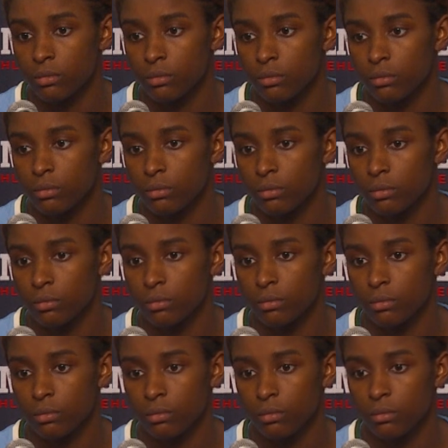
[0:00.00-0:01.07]

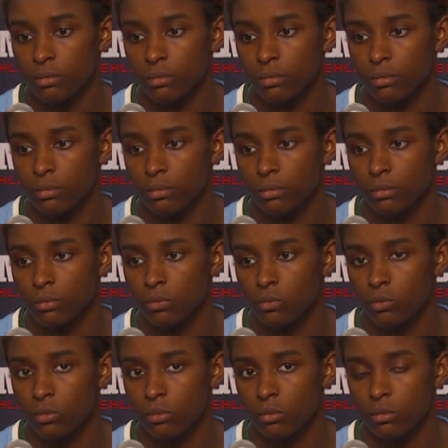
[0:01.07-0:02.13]

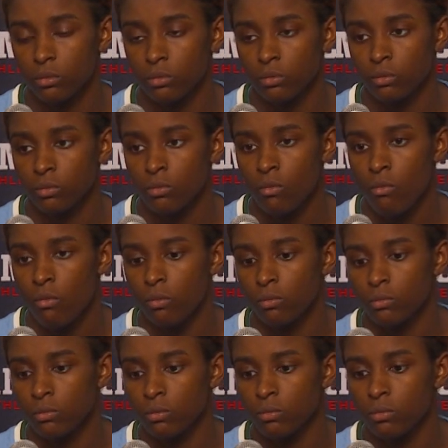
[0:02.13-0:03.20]

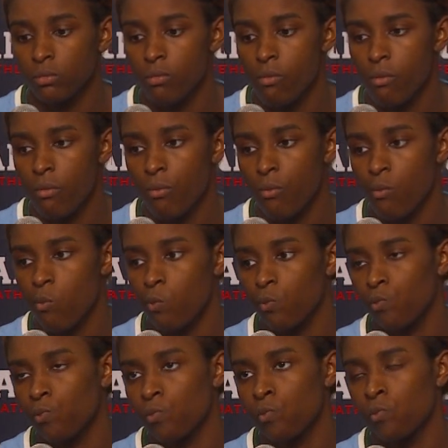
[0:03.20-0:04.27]

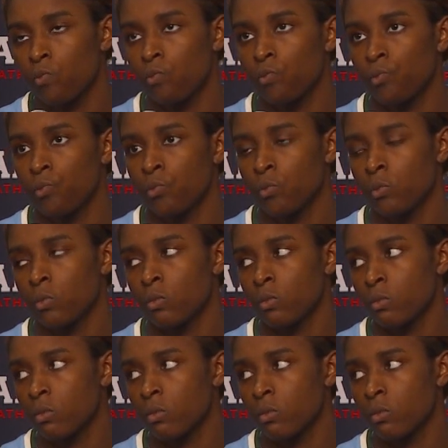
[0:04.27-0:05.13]
(silent)